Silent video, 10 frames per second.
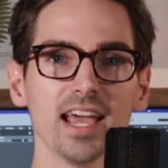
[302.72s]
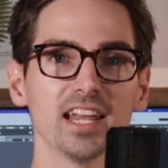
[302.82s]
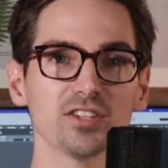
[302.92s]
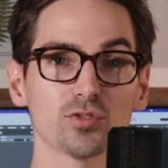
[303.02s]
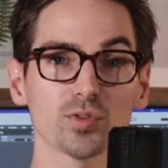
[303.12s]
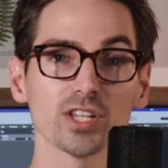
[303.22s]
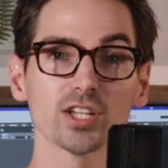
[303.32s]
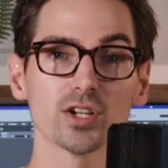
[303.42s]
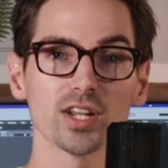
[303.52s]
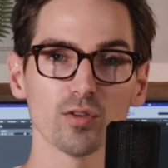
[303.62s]
and is really
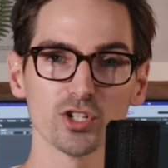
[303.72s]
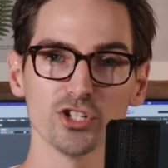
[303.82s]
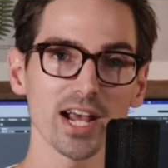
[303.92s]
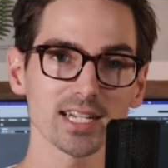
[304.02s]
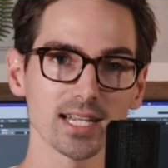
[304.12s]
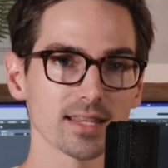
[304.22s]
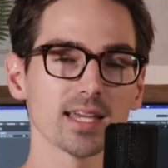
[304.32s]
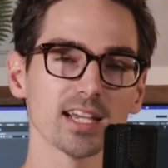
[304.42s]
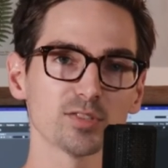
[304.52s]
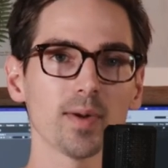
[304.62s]
good at rejecting
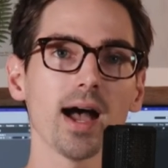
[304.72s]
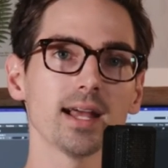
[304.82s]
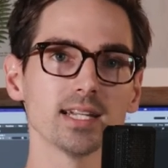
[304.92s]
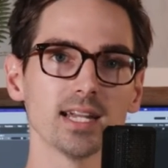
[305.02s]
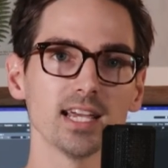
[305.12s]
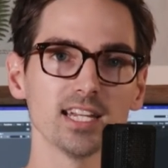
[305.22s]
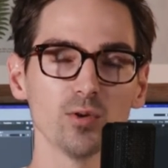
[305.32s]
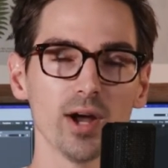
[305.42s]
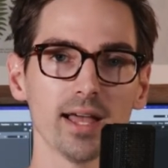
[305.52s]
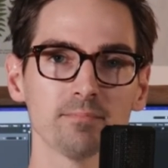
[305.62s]
things behind it
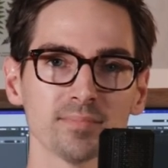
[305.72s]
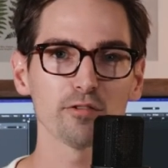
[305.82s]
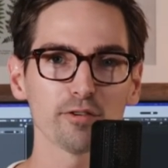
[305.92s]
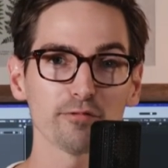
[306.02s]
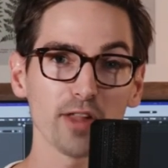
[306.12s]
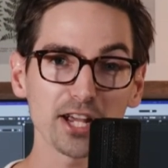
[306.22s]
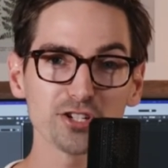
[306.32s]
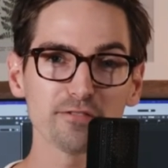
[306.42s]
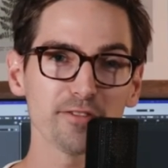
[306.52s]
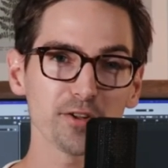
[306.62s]
anyway.
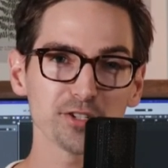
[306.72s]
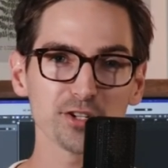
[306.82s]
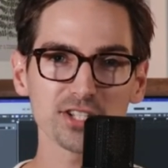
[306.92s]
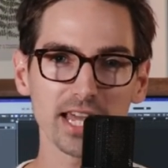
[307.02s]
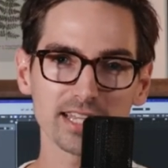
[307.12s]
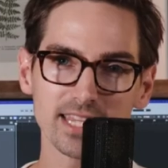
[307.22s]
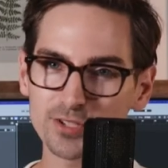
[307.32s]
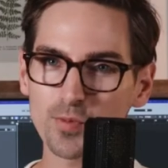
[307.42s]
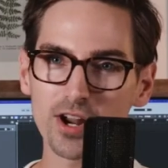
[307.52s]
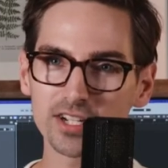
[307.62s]
Reflection filters like
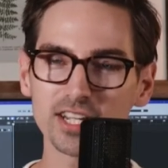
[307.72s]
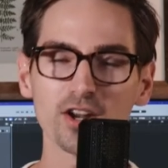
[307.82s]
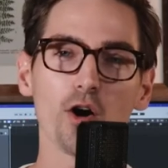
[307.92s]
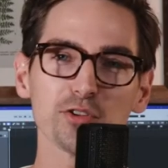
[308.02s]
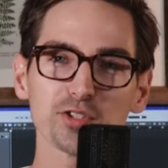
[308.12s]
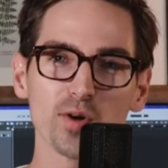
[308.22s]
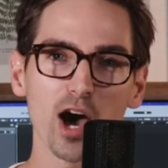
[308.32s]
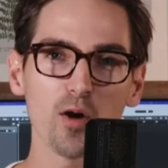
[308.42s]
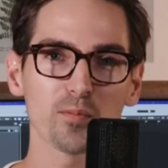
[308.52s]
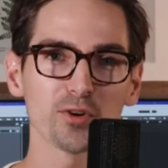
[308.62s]
this one can also
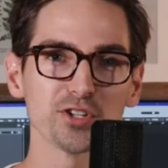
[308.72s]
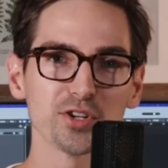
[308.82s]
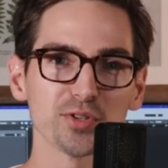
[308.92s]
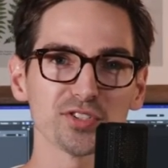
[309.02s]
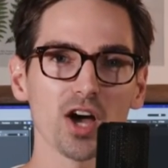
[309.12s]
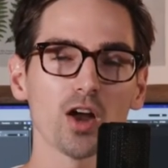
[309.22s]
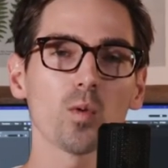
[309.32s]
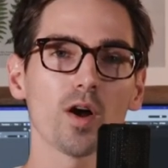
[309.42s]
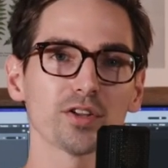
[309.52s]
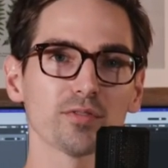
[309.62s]
help reduce
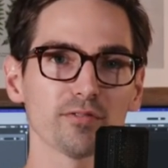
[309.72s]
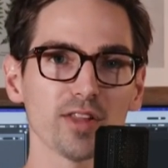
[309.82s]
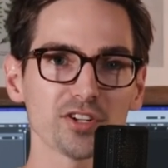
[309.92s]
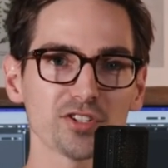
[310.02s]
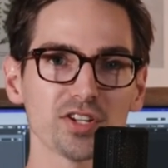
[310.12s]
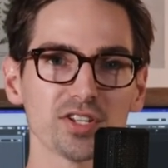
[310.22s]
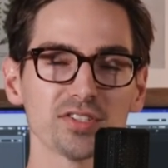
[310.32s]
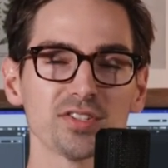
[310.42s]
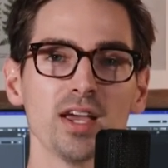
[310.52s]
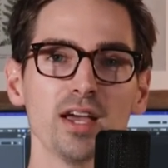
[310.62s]
unwanted
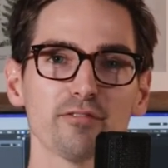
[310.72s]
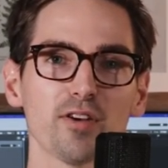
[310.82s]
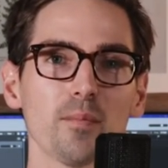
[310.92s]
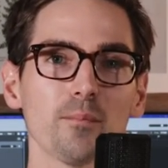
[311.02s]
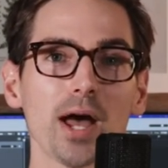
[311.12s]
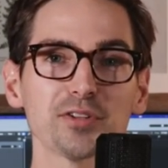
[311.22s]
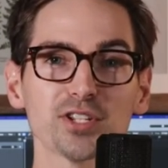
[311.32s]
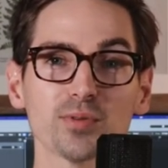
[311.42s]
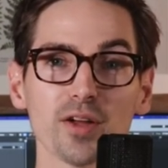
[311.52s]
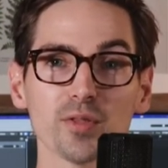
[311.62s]
reflections from
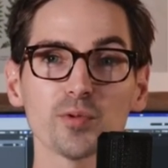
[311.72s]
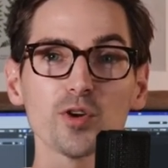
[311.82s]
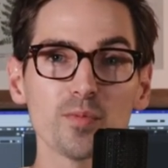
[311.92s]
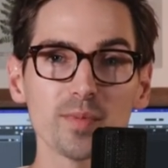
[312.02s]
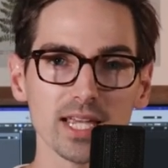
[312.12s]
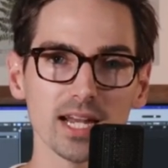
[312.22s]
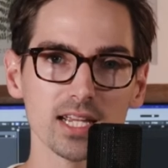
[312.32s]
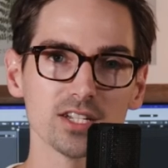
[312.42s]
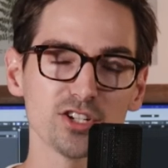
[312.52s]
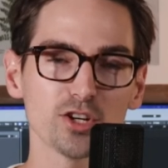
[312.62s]
bouncing around the room and getting
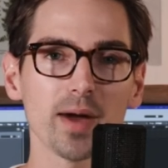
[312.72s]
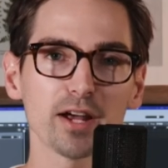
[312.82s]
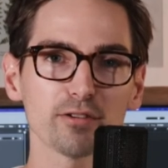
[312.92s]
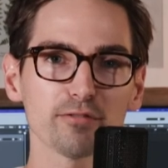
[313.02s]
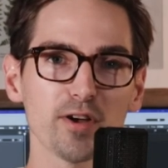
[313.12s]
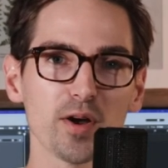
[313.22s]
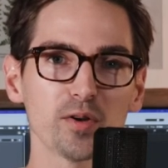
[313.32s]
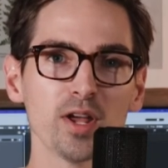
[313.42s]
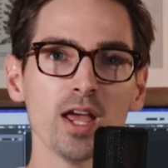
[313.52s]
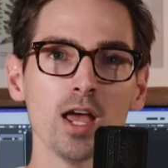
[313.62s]
into your
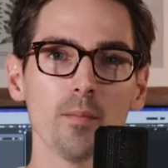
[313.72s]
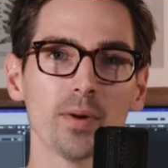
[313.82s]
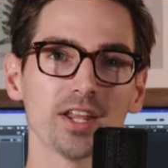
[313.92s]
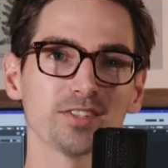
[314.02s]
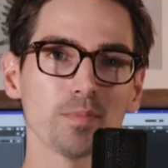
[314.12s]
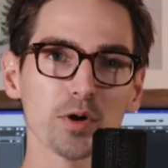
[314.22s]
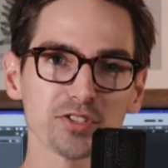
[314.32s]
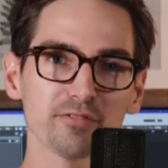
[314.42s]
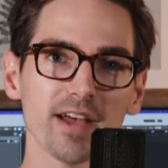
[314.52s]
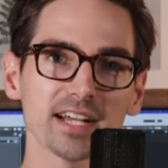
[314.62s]
microphone, but it's
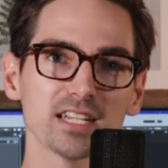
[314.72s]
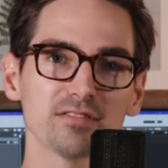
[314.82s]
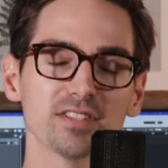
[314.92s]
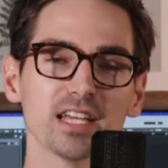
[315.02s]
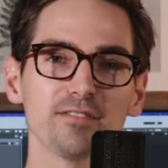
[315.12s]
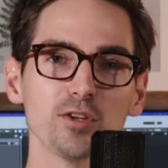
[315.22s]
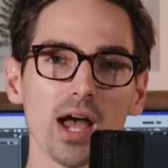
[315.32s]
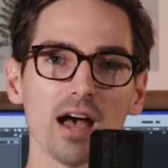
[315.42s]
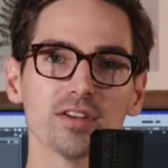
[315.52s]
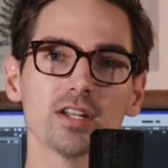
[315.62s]
most effective if you
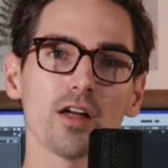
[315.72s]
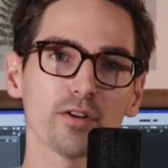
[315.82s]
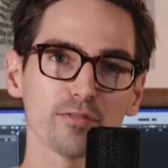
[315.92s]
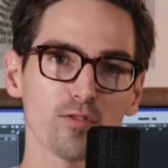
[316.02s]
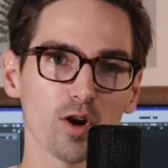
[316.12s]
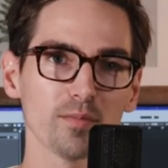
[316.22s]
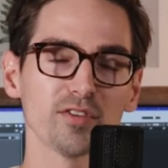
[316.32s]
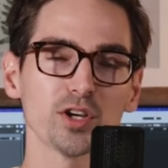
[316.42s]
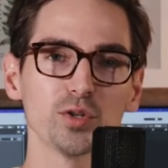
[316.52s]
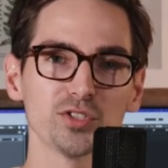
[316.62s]
have another form of
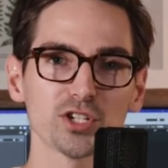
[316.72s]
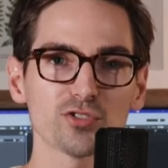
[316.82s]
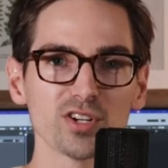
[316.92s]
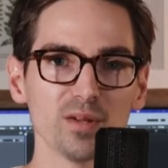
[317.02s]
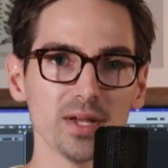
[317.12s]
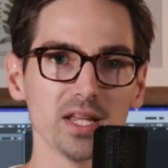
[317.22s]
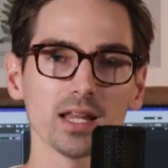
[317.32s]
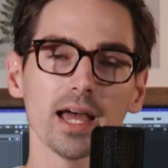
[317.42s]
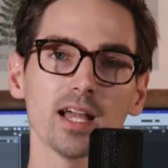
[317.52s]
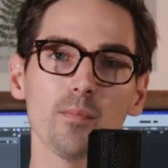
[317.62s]
acoustic treatment
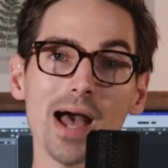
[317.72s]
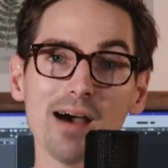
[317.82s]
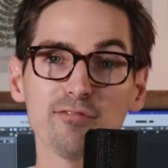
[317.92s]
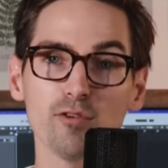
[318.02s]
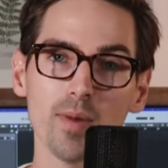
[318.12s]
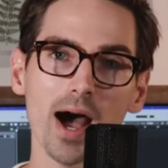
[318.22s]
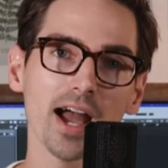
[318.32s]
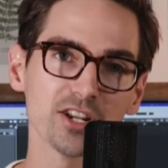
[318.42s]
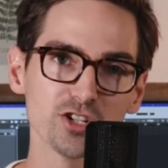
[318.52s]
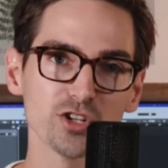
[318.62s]
like a baffle
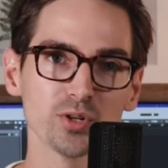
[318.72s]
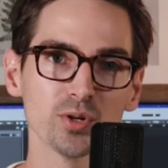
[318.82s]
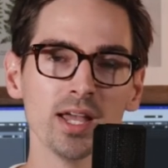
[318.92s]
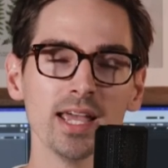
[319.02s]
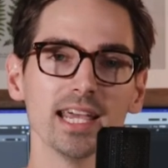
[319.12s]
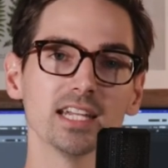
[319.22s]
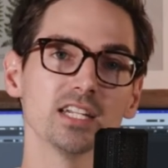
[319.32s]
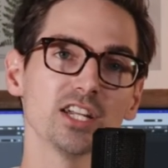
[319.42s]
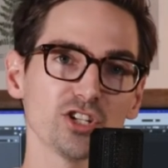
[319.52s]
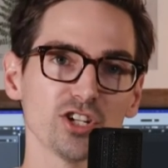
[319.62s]
behind you, in
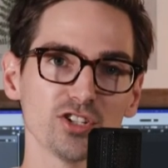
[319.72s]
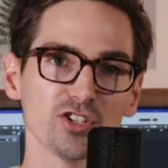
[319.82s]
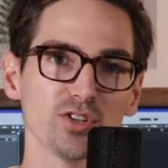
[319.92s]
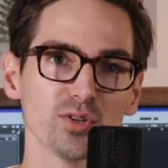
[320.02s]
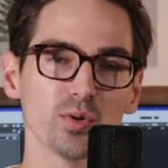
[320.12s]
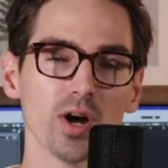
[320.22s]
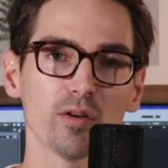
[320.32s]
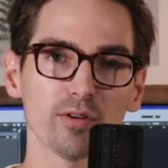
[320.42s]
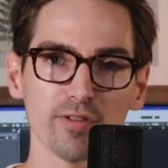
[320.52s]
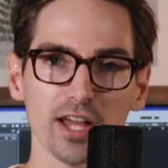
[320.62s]
addition to
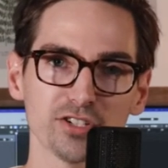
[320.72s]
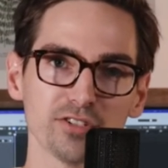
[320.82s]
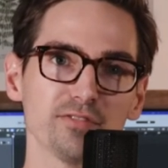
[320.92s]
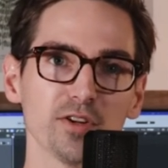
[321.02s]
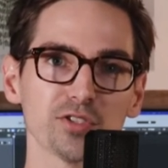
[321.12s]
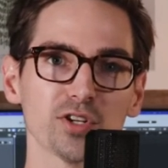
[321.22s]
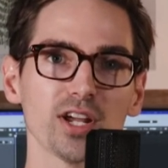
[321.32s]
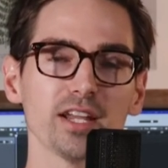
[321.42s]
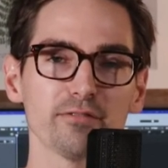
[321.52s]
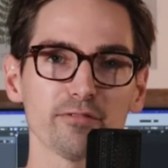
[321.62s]
a reflection filter
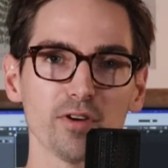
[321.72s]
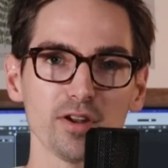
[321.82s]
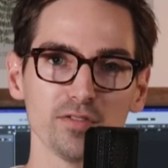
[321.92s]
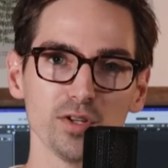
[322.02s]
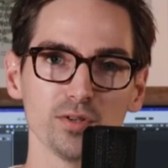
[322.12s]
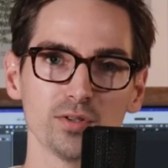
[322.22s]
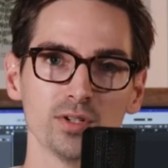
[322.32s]
in front of you.